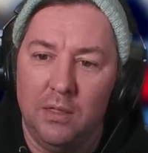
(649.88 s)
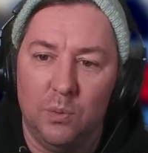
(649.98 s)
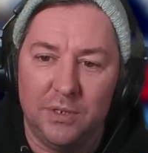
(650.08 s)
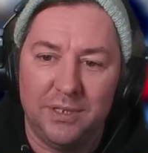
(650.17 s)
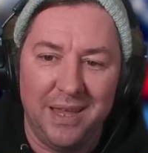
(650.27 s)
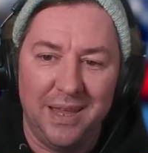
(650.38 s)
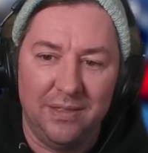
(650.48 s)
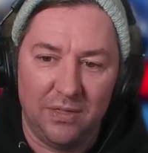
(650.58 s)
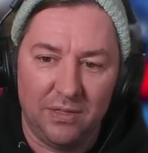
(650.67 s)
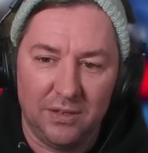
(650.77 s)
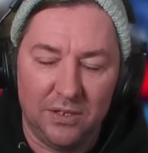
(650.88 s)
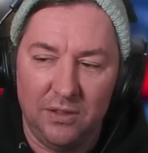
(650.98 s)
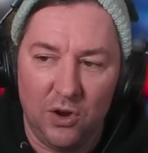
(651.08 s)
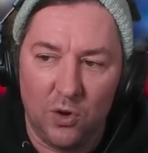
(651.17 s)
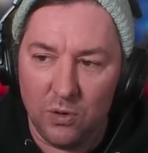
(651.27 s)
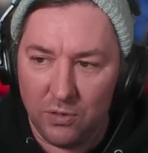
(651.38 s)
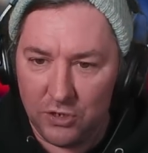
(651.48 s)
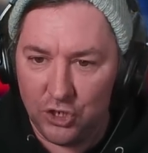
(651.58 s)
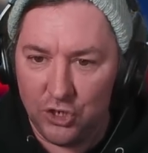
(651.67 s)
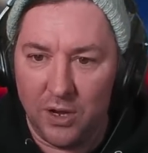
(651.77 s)
that were saying that the, the earth
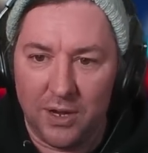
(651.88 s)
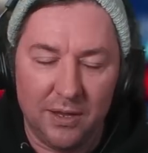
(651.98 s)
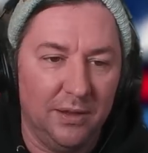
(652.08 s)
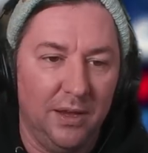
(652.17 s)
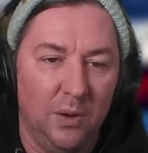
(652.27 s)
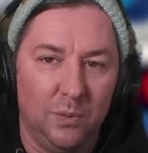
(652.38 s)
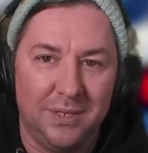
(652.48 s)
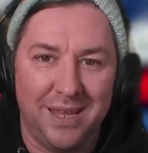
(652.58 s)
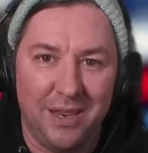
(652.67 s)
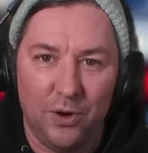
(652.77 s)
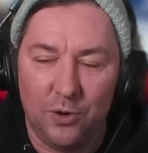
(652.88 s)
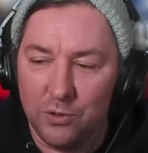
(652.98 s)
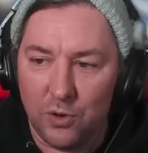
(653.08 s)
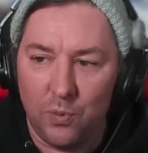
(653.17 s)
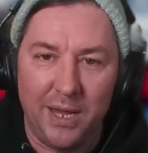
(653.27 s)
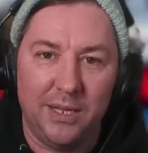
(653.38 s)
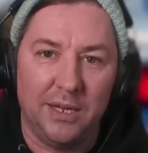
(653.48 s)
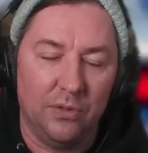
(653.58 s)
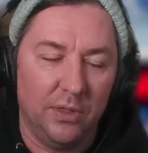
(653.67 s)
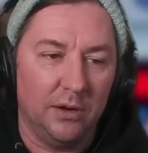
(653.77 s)
shook and it was like an earthquake
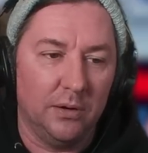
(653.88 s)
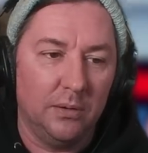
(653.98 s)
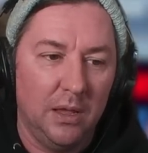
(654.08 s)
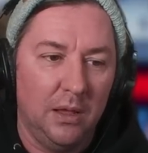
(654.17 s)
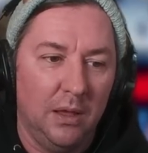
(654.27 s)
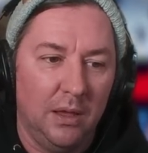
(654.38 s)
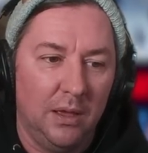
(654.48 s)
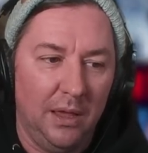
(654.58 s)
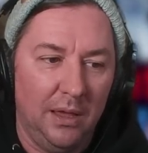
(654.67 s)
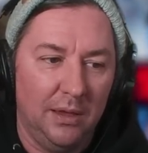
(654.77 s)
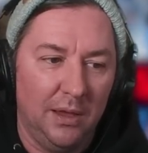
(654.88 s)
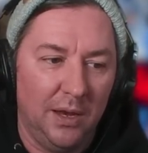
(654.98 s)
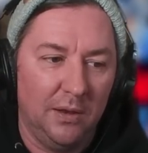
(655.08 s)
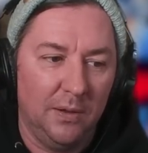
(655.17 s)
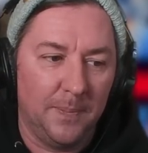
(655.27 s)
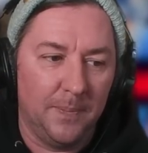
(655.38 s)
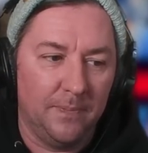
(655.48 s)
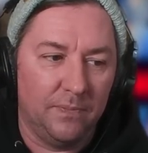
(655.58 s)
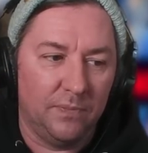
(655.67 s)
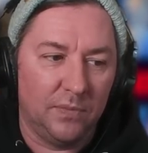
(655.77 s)
down there. And,
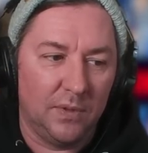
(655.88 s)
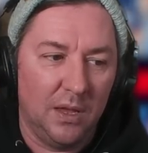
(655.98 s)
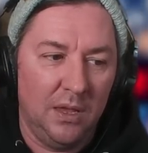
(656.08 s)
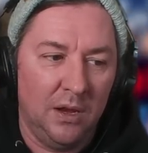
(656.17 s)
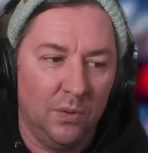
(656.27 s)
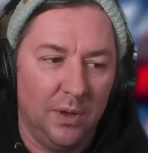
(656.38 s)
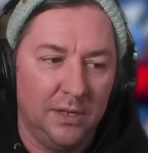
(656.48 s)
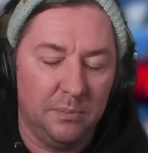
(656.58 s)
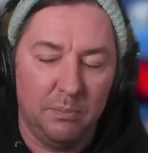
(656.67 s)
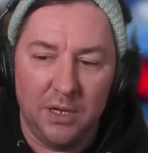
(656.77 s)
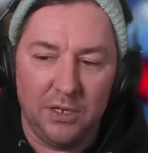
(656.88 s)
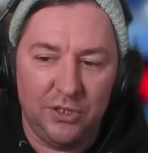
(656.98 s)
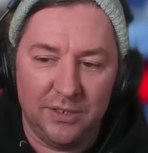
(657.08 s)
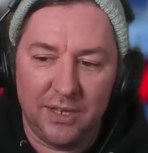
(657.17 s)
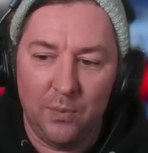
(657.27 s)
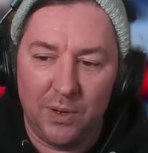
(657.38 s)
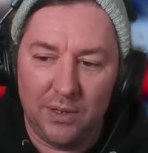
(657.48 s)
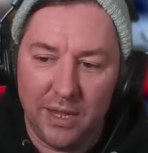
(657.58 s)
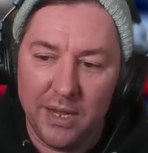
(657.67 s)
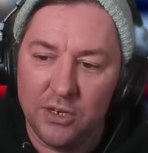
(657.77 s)
you know, as much as I would
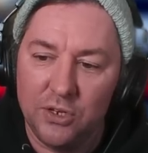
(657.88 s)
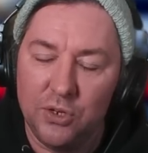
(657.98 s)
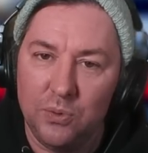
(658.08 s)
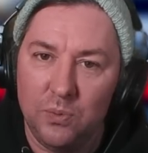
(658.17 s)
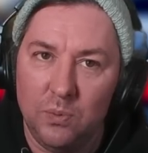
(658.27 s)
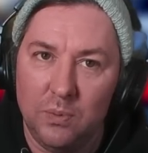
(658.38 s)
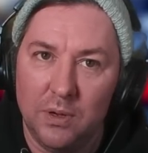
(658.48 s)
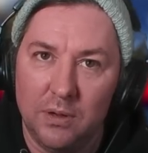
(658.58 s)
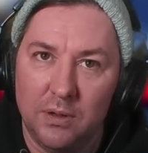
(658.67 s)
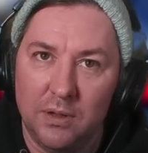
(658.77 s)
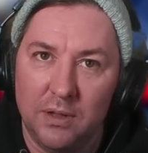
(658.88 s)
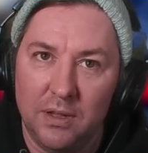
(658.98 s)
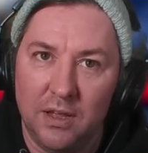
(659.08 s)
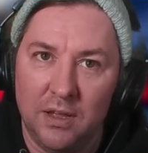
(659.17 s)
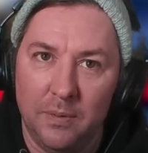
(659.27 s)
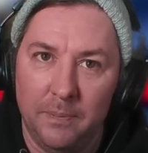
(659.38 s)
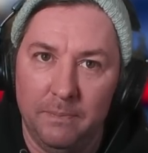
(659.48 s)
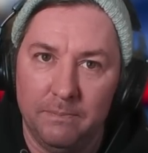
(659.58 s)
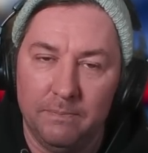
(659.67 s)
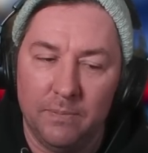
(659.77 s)
like to,
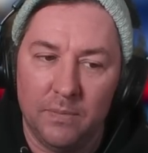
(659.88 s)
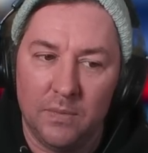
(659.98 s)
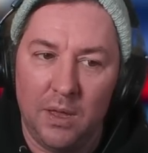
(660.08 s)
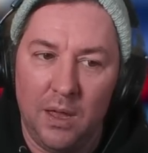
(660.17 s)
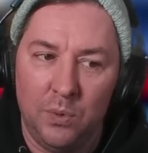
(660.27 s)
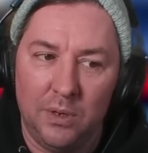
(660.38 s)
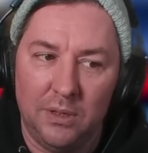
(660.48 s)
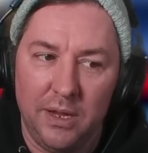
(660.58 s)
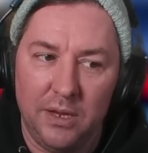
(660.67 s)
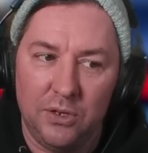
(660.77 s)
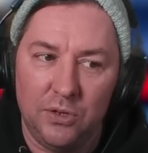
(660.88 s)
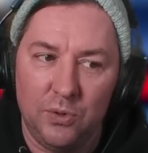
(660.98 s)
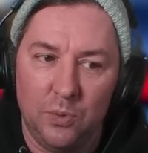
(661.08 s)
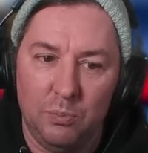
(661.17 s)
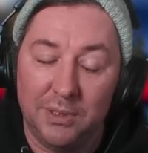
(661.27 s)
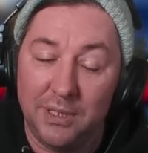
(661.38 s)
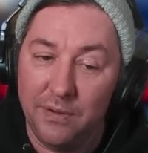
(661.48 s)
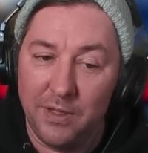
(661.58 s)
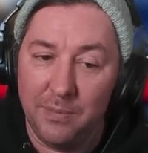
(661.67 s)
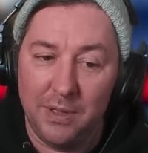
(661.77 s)
um, I would like to
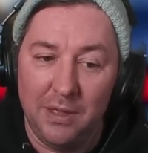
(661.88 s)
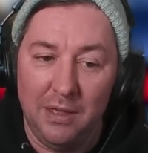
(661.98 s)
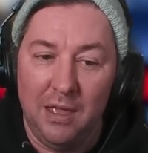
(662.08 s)
believe them,